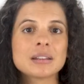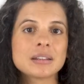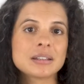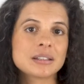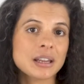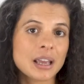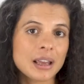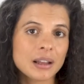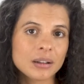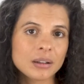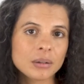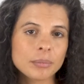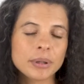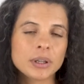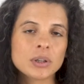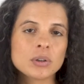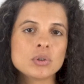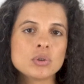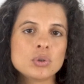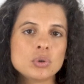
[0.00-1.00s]
the sale
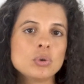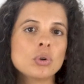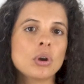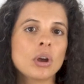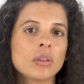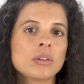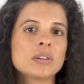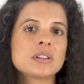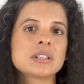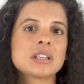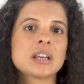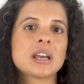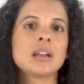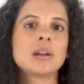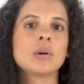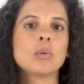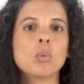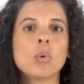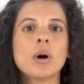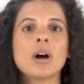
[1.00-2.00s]
because you
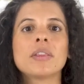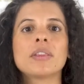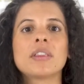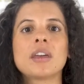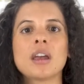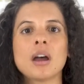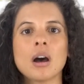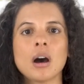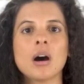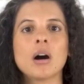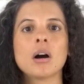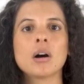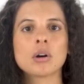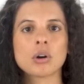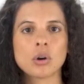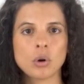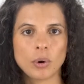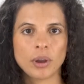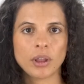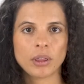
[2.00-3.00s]
understand what they are
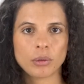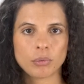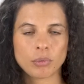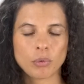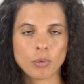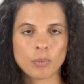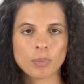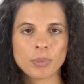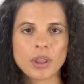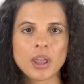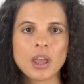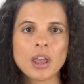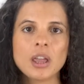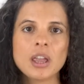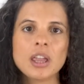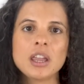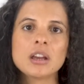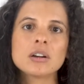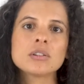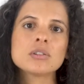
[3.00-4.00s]
going through.
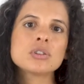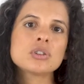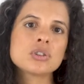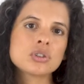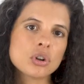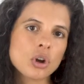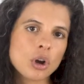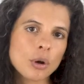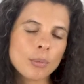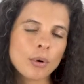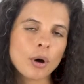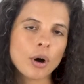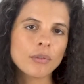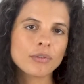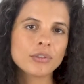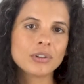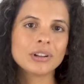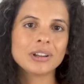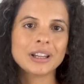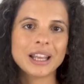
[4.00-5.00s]
Here are some
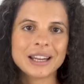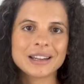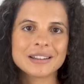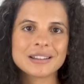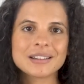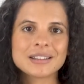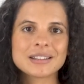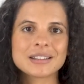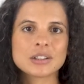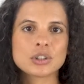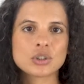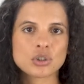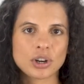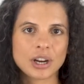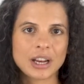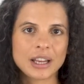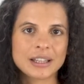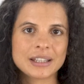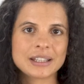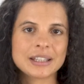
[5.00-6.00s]
of the latest
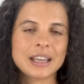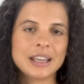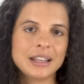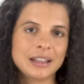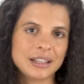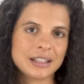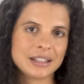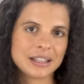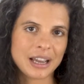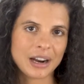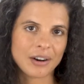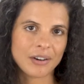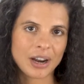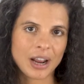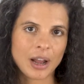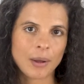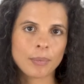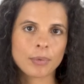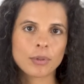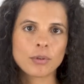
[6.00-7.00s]
trends in this
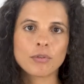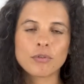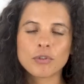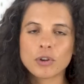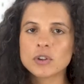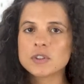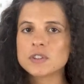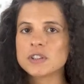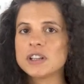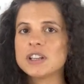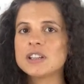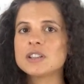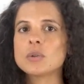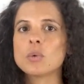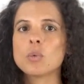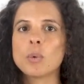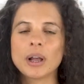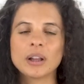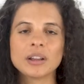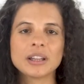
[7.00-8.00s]
area. The first is
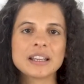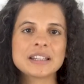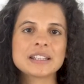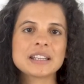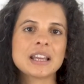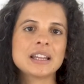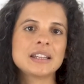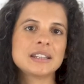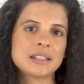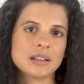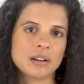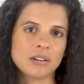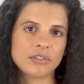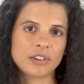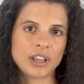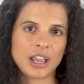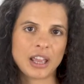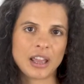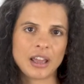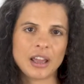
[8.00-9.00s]
wellness and self
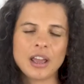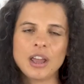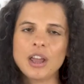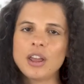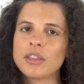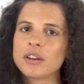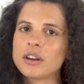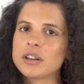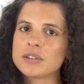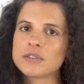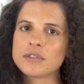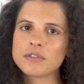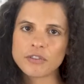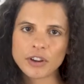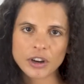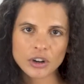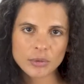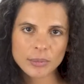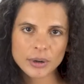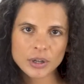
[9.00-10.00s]
care. There is a
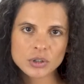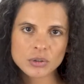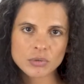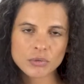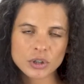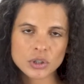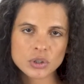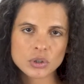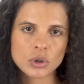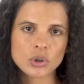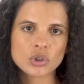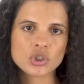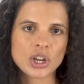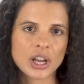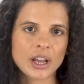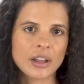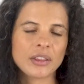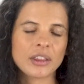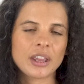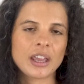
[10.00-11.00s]
fair amount of research
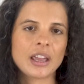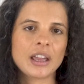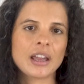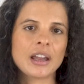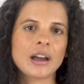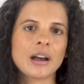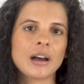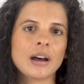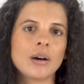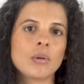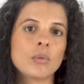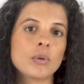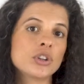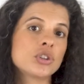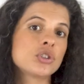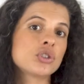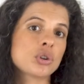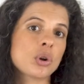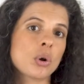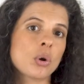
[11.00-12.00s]
out there uh, which
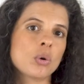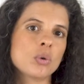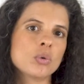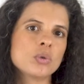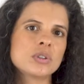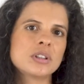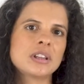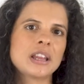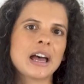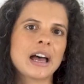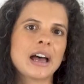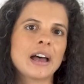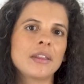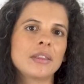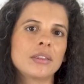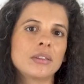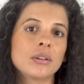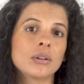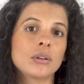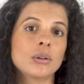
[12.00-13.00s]
shows
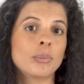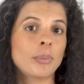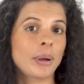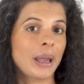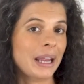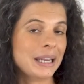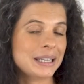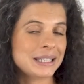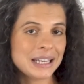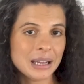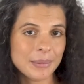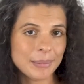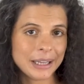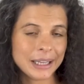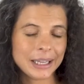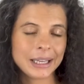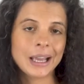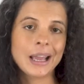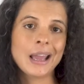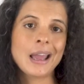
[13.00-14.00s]
that the
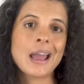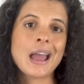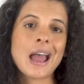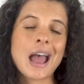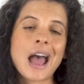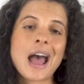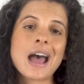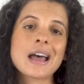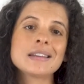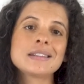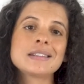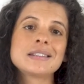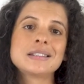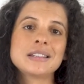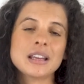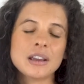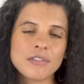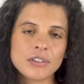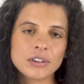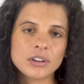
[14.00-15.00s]
pandemic has
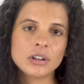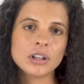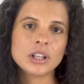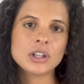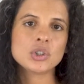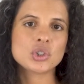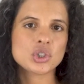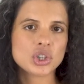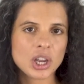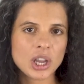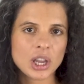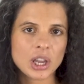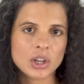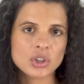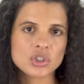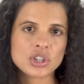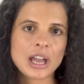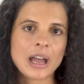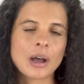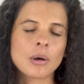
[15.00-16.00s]
definitely
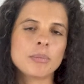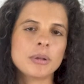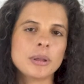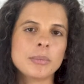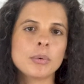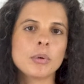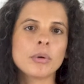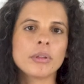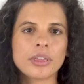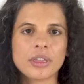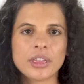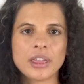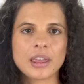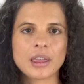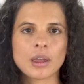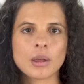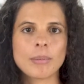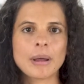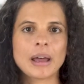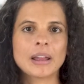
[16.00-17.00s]
changed how people
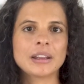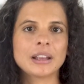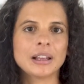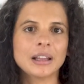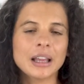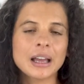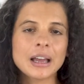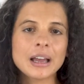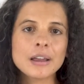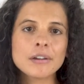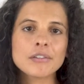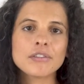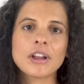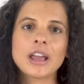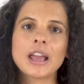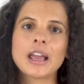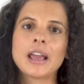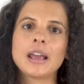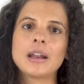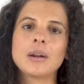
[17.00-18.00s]
think about their life
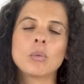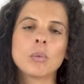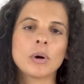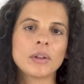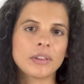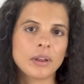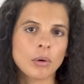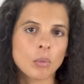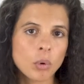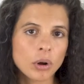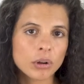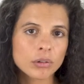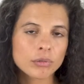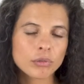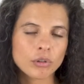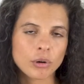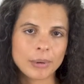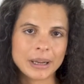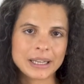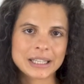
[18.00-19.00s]
and what they want
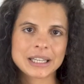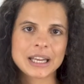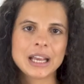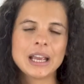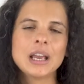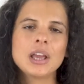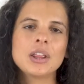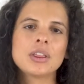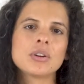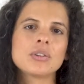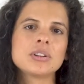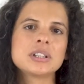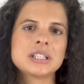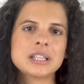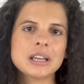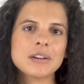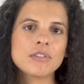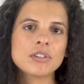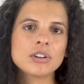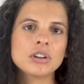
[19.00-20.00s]
from it. There is
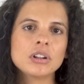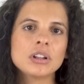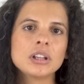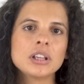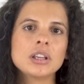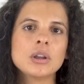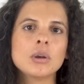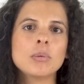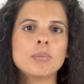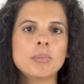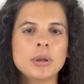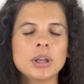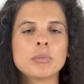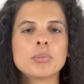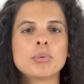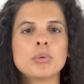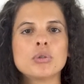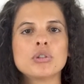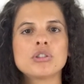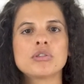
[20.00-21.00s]
definitely a big
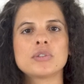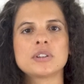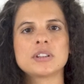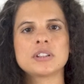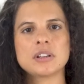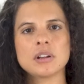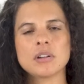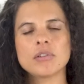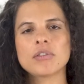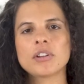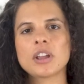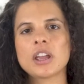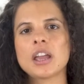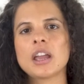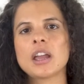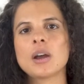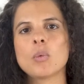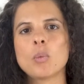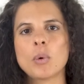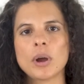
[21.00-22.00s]
push for self
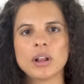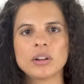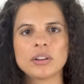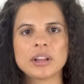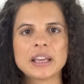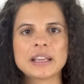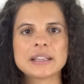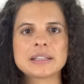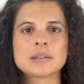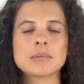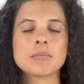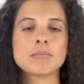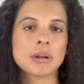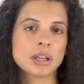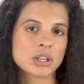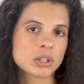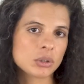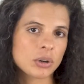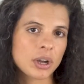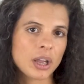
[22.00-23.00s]
care, wellness,
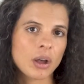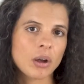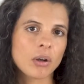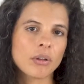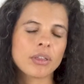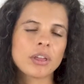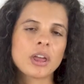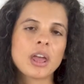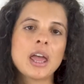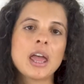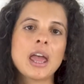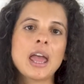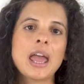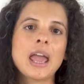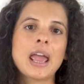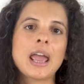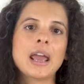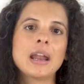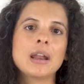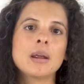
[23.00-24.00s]
mental health,
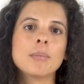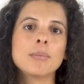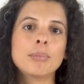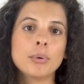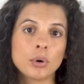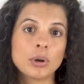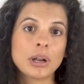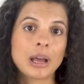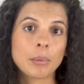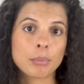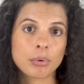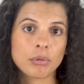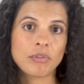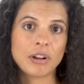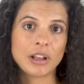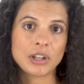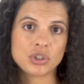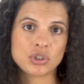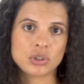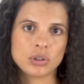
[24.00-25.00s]
and burnout
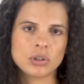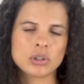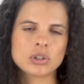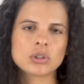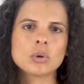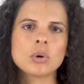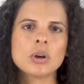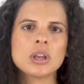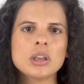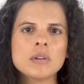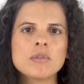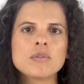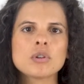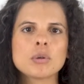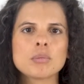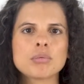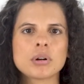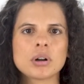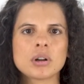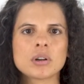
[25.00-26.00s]
prevention. So, if
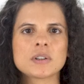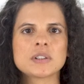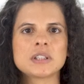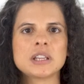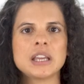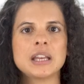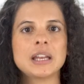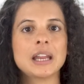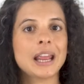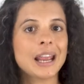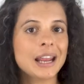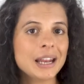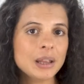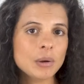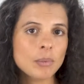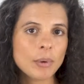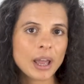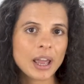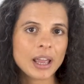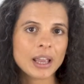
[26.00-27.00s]
your products in any
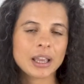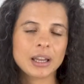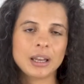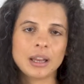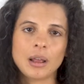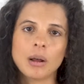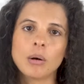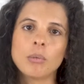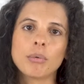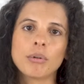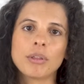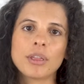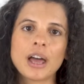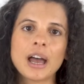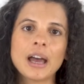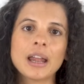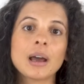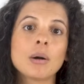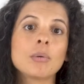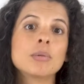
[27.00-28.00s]
way can help with
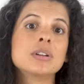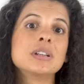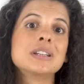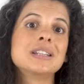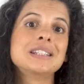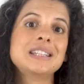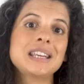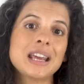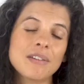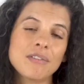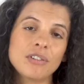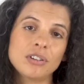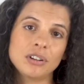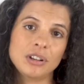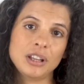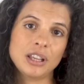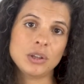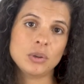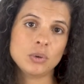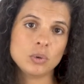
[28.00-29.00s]
that, I would
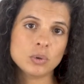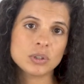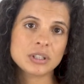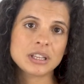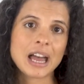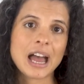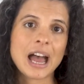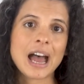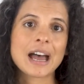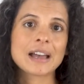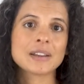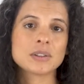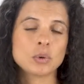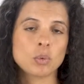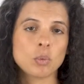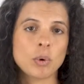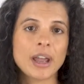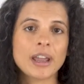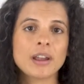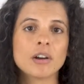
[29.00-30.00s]
definitely use that as a
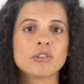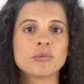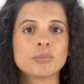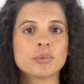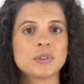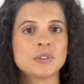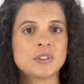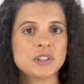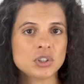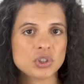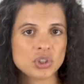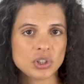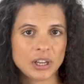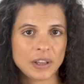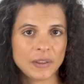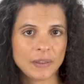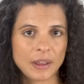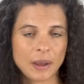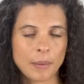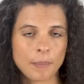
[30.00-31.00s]
way of
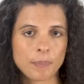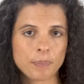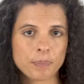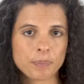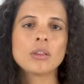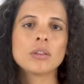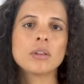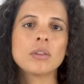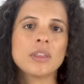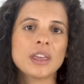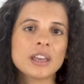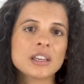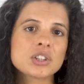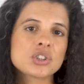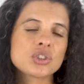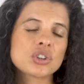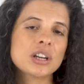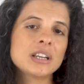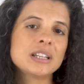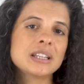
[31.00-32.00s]
positioning them. The next
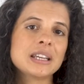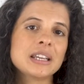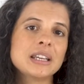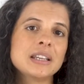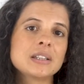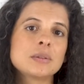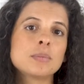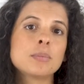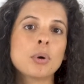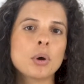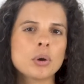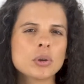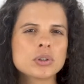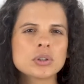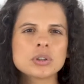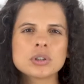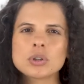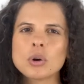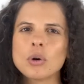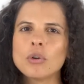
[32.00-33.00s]
trend is
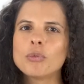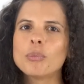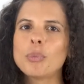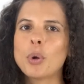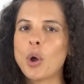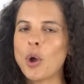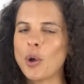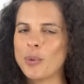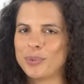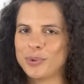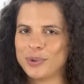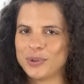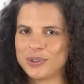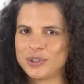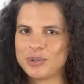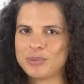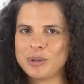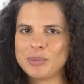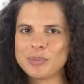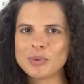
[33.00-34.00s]
pursuit of
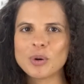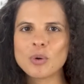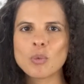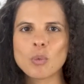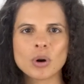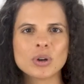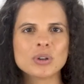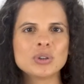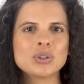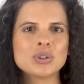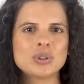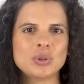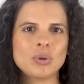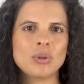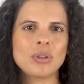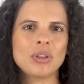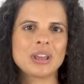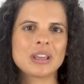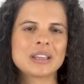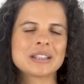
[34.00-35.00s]
purpose. People want to do
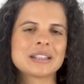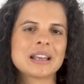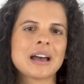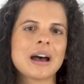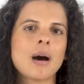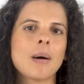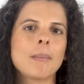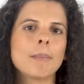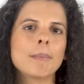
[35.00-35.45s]
things that are